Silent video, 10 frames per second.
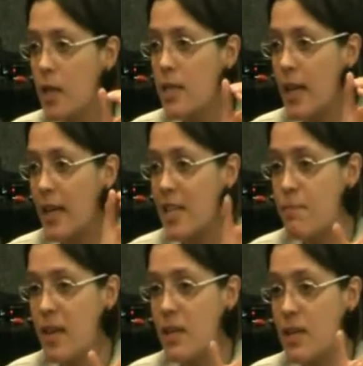that has
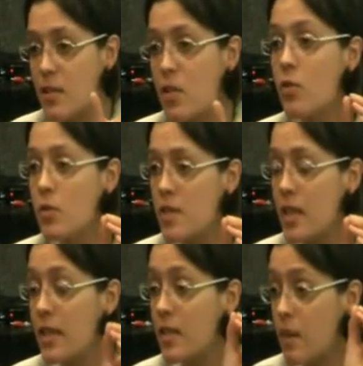been disused
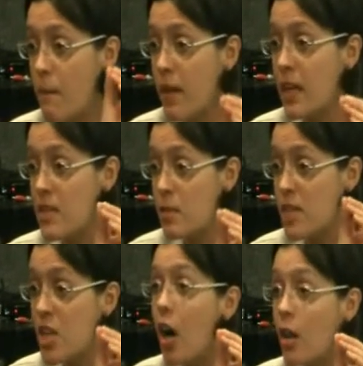and then something needs to be
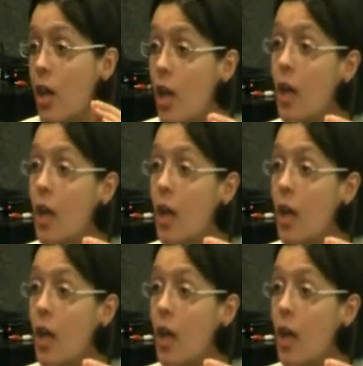done.